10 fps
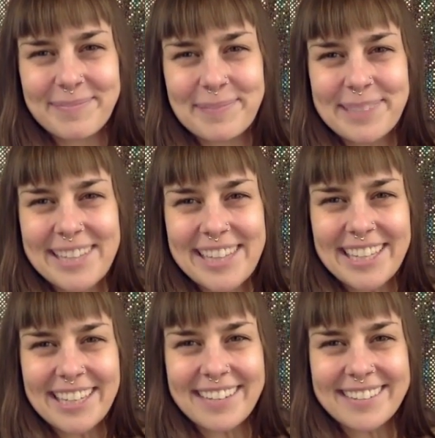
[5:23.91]
Breathing
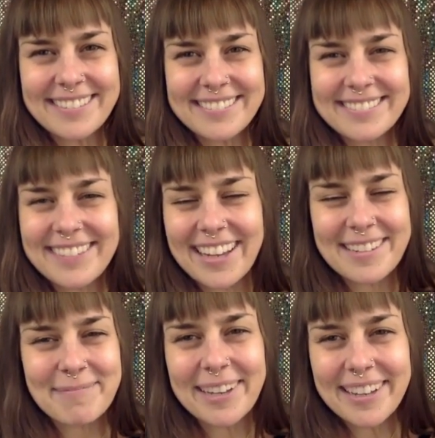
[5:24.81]
out, I
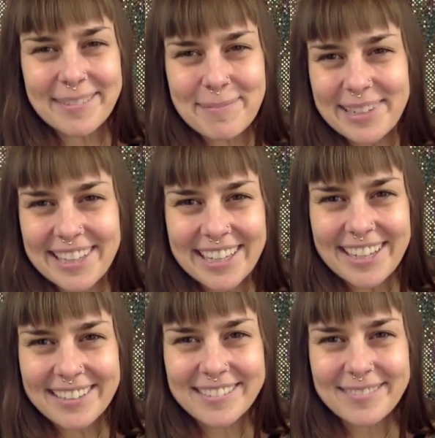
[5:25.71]
am God breathing
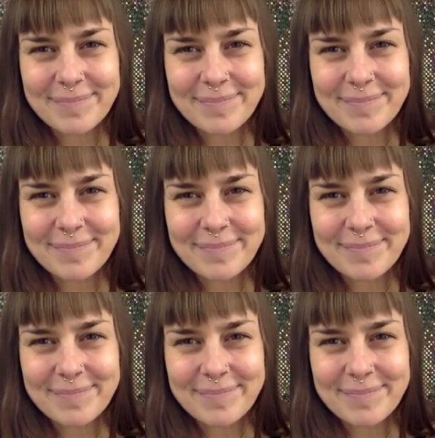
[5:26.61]
out.